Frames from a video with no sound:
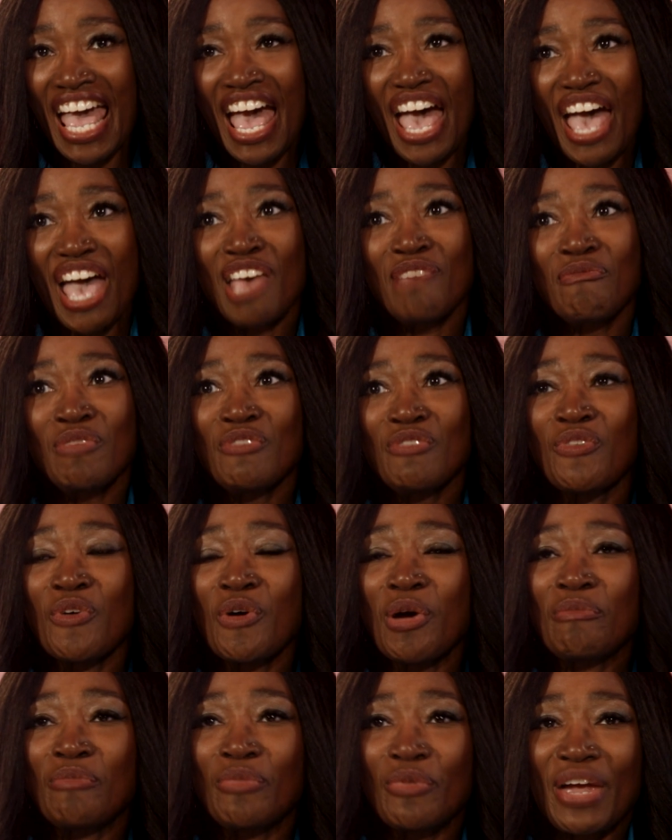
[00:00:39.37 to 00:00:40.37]
and
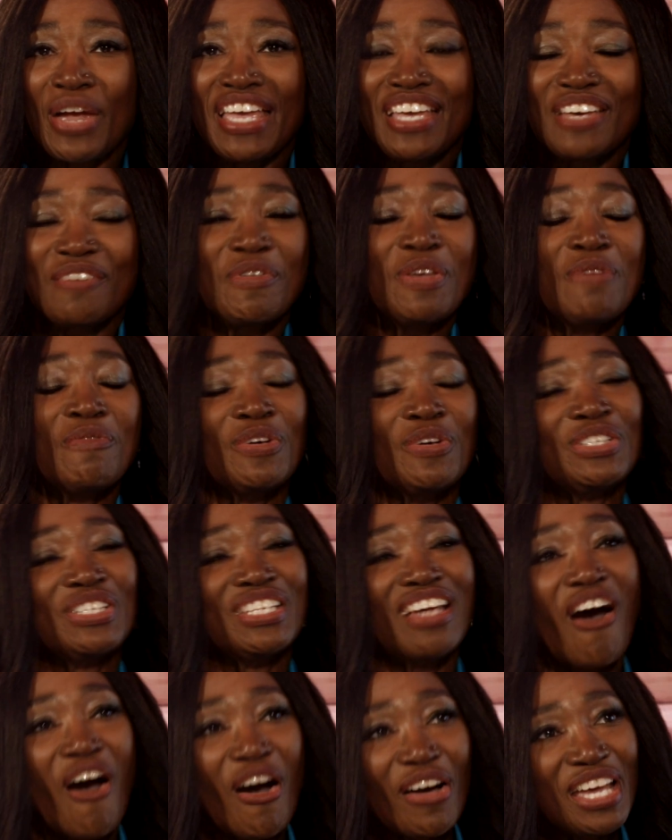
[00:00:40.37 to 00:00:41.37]
before break, we were
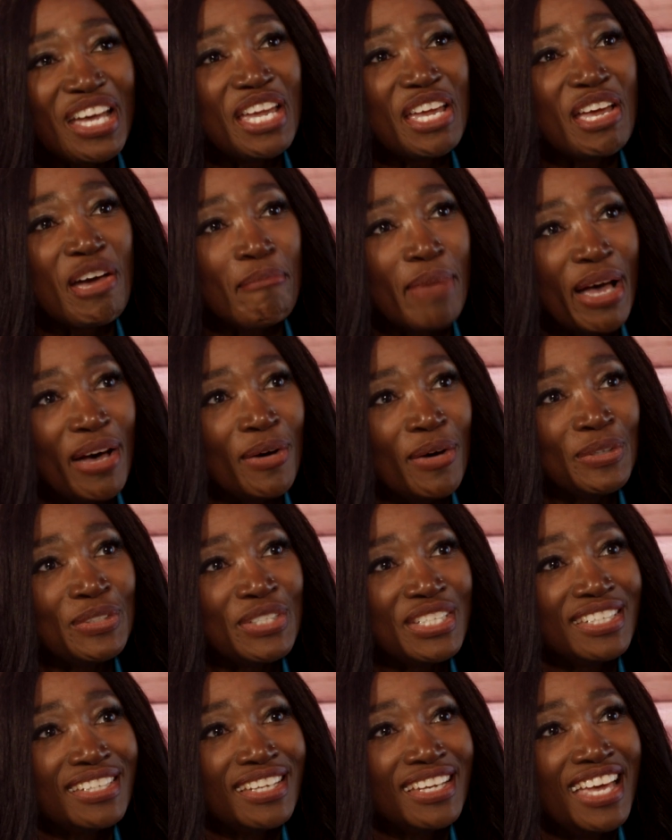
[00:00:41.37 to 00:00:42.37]
talking
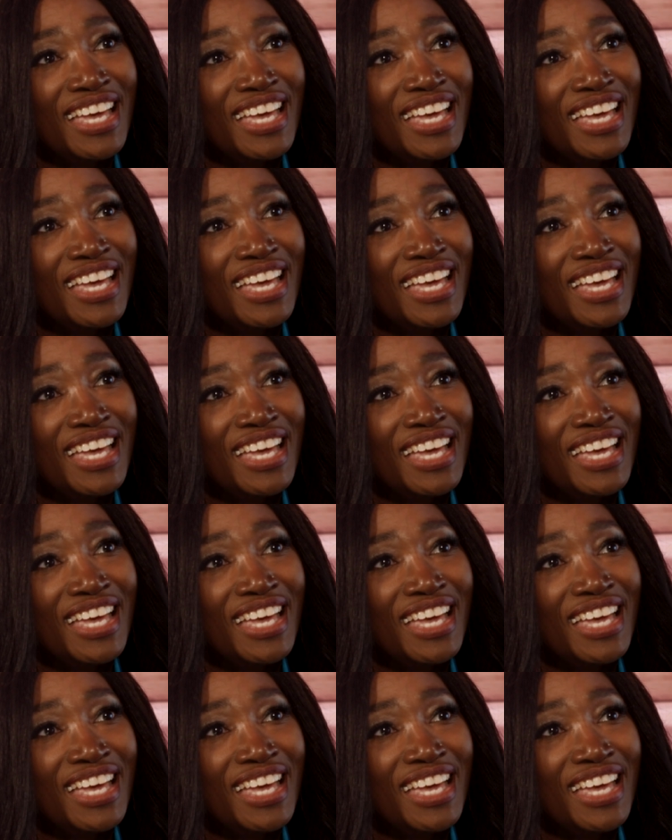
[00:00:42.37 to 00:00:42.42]
about